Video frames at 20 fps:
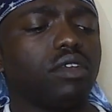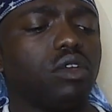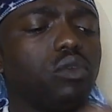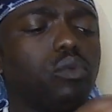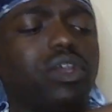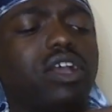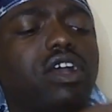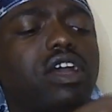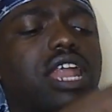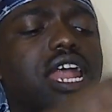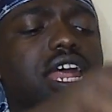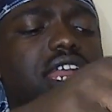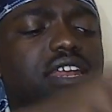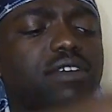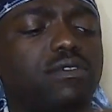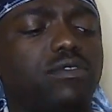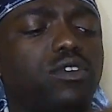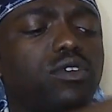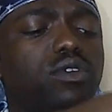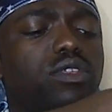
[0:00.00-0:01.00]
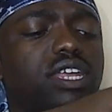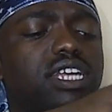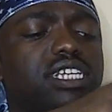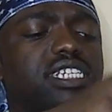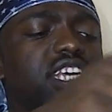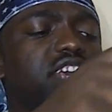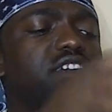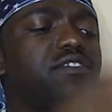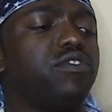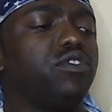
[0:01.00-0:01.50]
we're gonna review this.
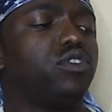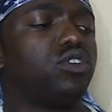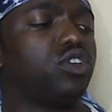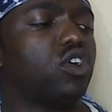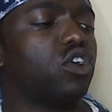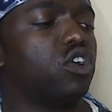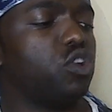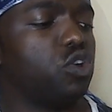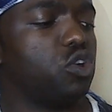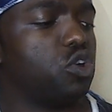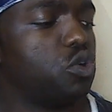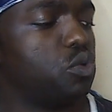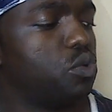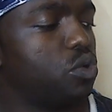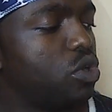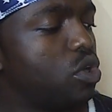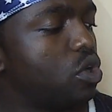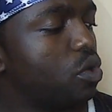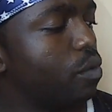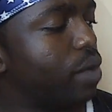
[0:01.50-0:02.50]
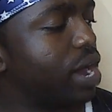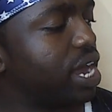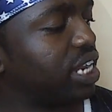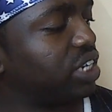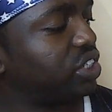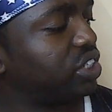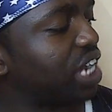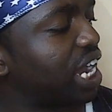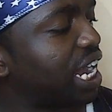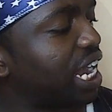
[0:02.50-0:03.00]
If you don't know what a
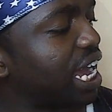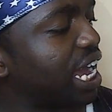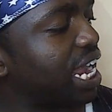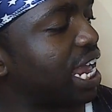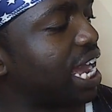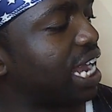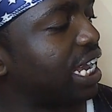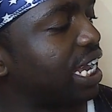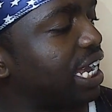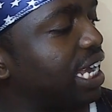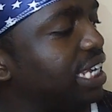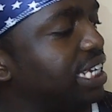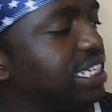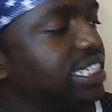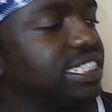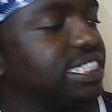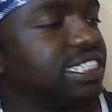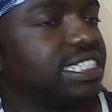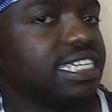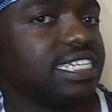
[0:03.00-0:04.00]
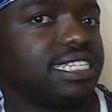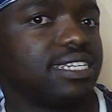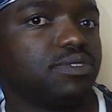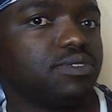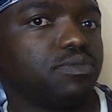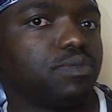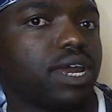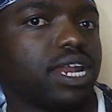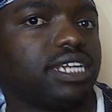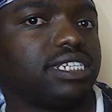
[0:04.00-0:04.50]
chakalaka is, this is
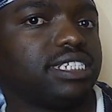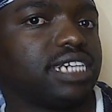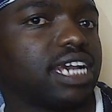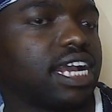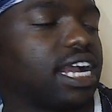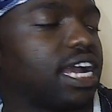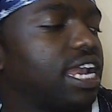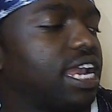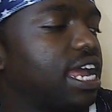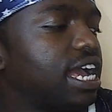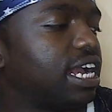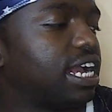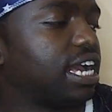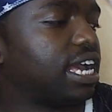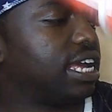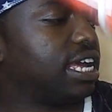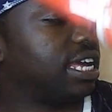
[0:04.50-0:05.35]
what a chakalaka